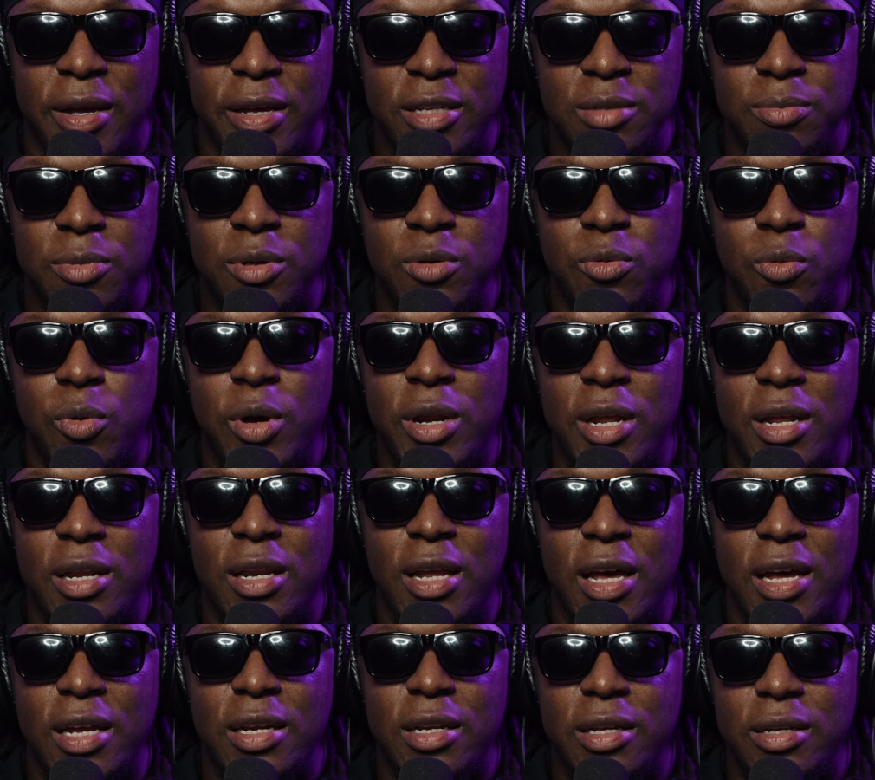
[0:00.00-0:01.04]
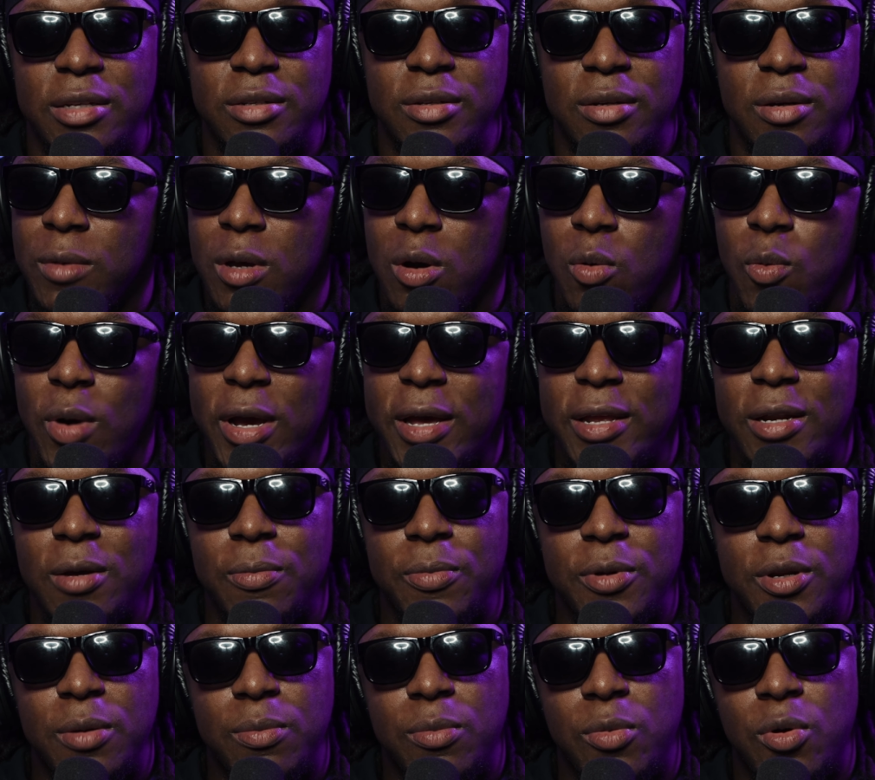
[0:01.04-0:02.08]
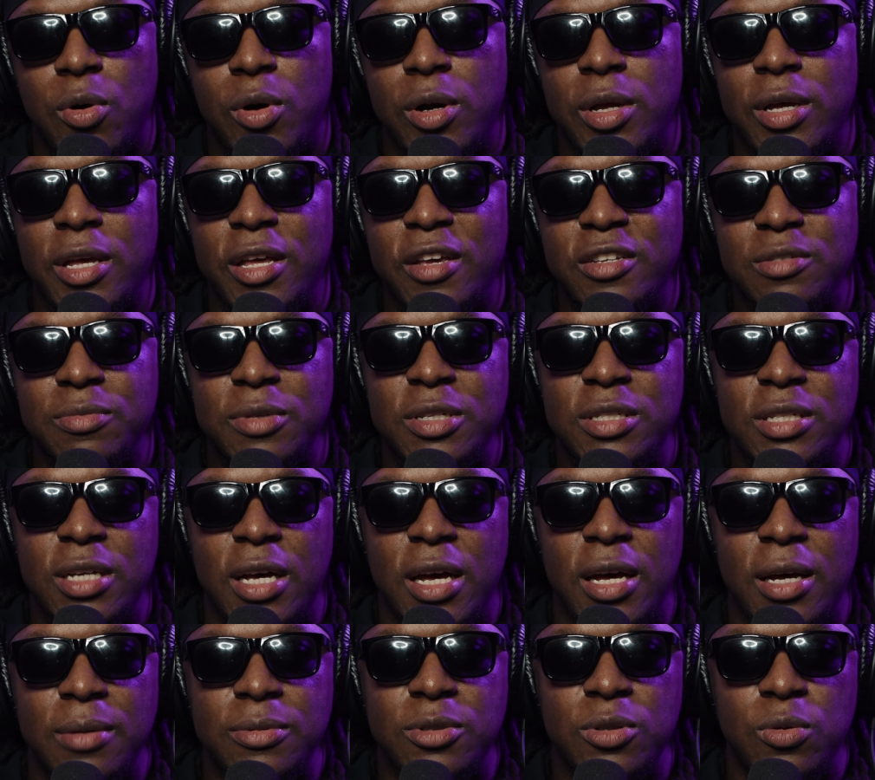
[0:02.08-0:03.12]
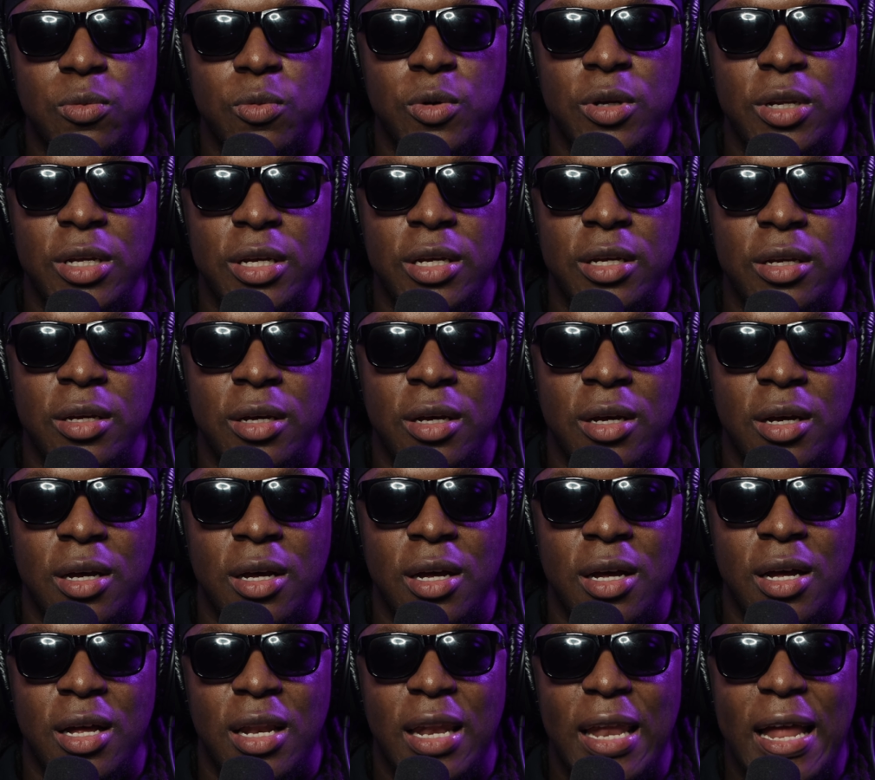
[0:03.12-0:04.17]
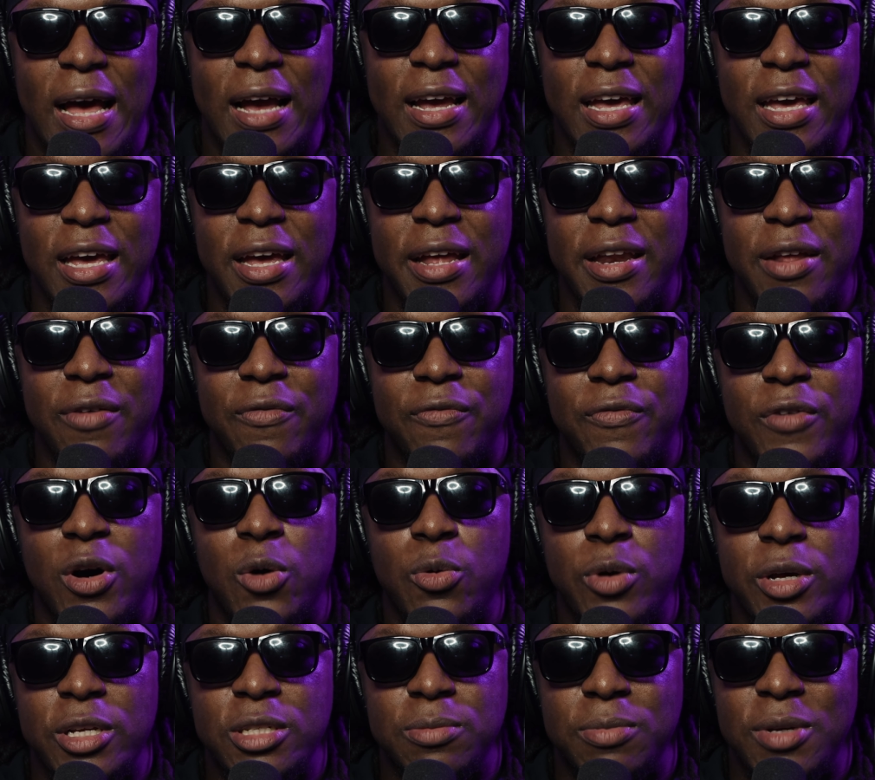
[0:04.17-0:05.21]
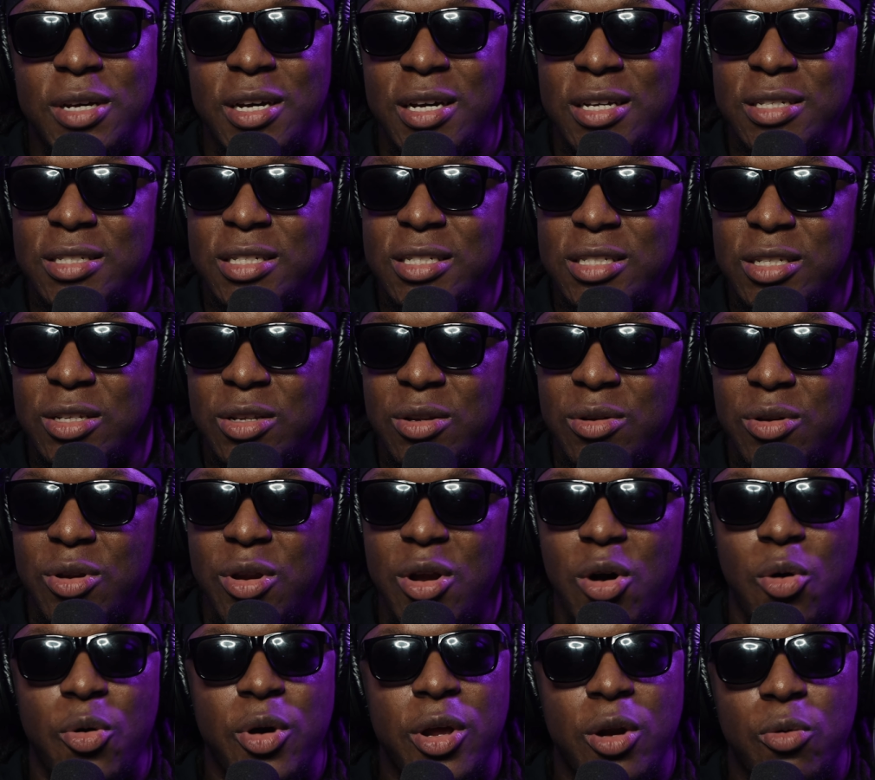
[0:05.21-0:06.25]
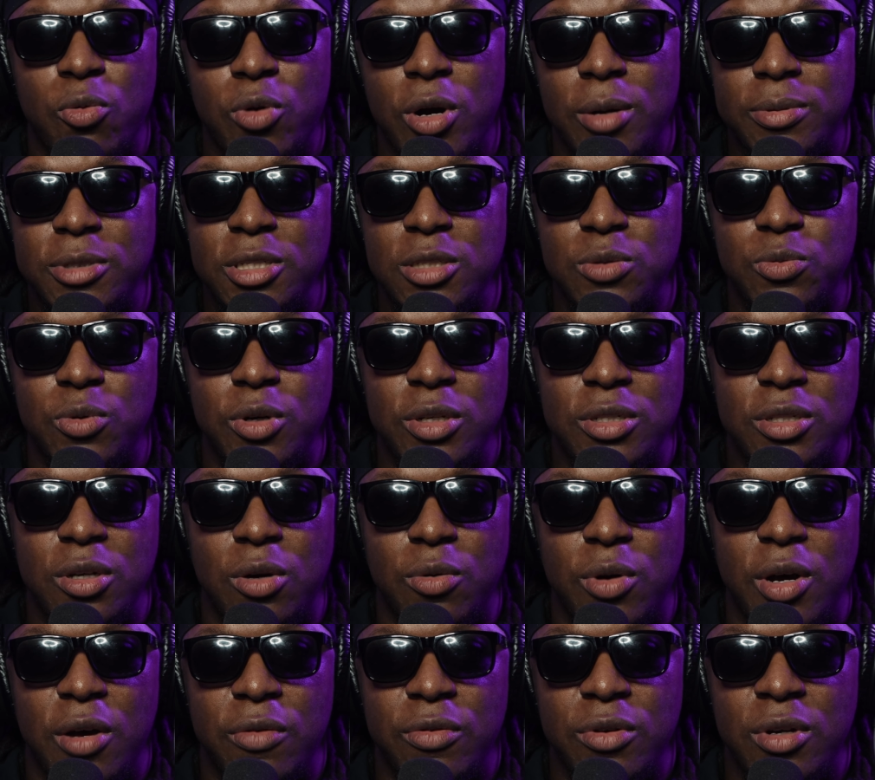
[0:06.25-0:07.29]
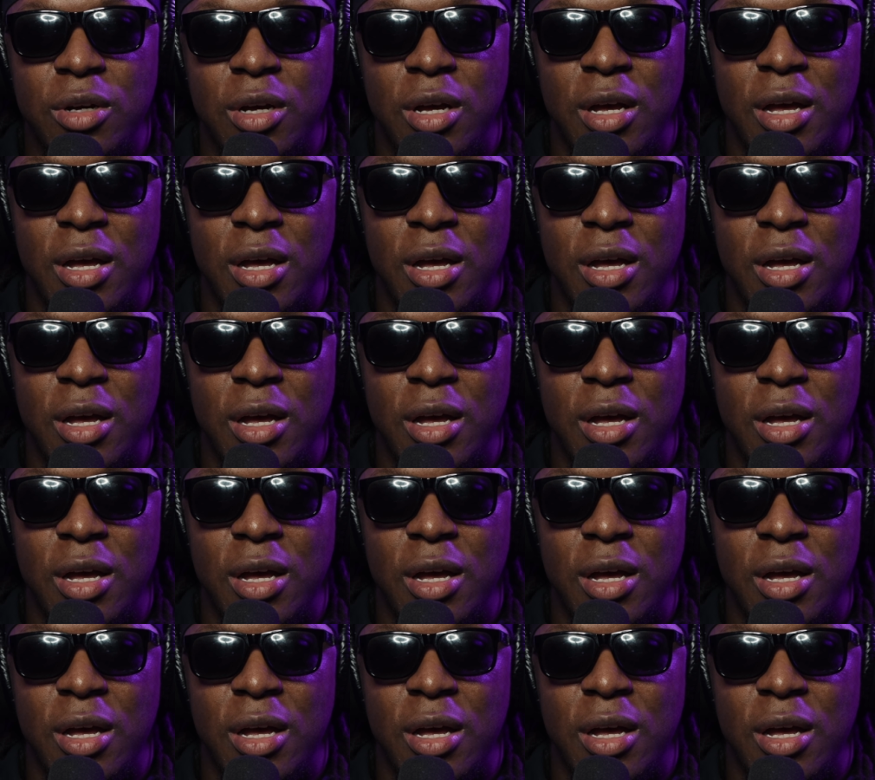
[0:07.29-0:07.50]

been winning lately. Waking up in the morning gives me time to really lock in and focus because there's no interruptions whatsoever.